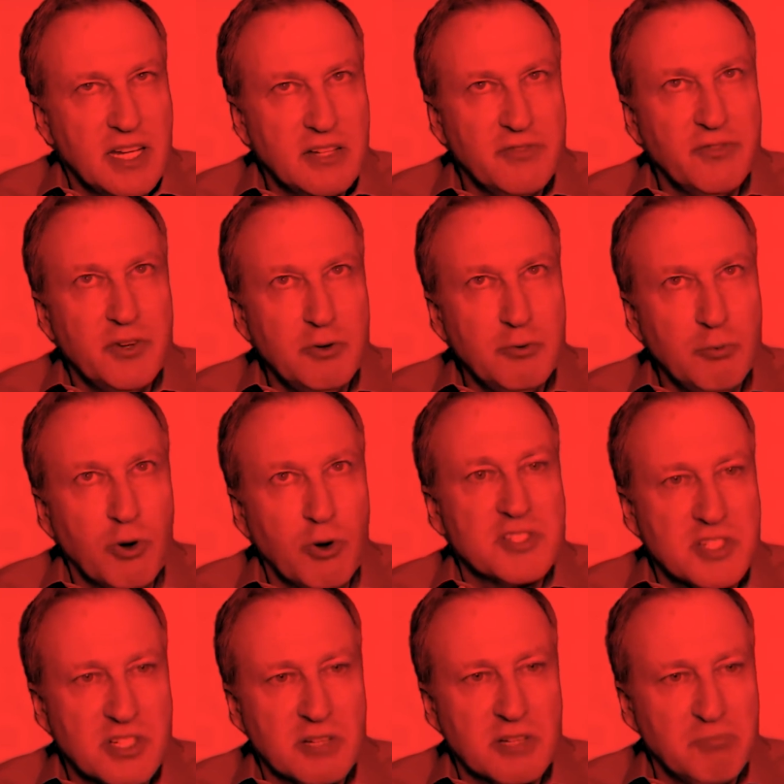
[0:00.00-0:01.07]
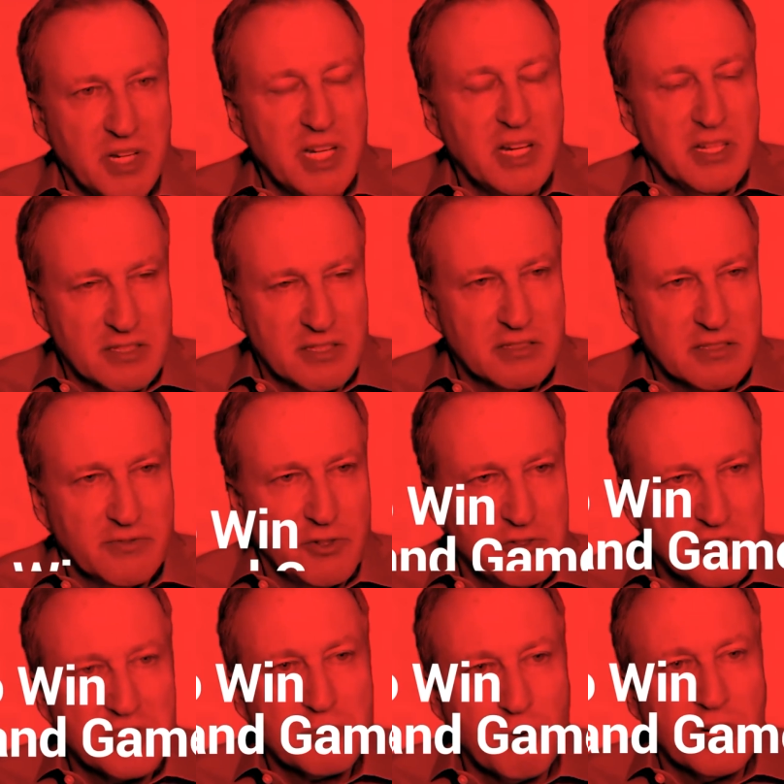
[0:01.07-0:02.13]
if you want to compete, you
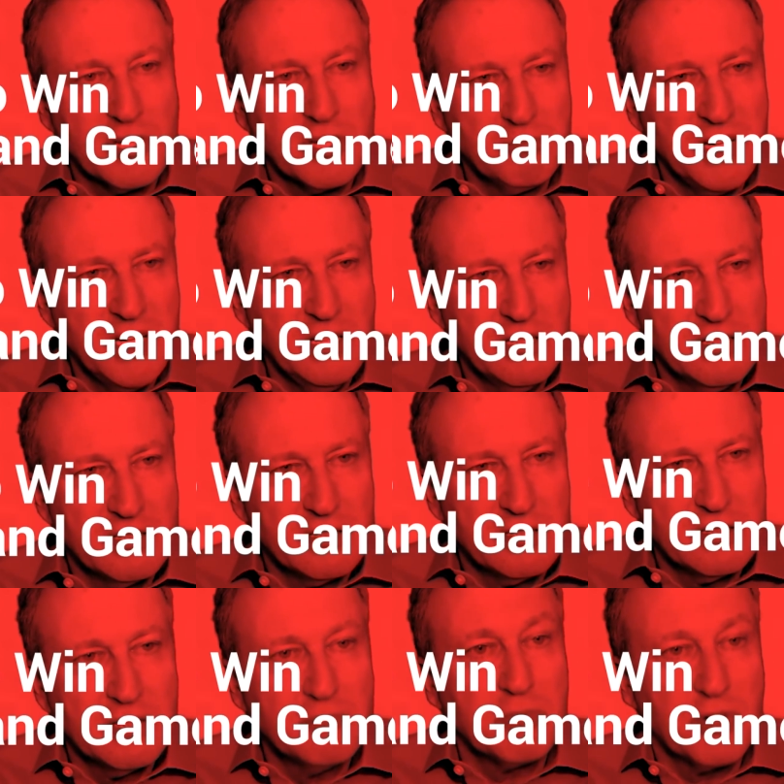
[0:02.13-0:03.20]
just want to compete, then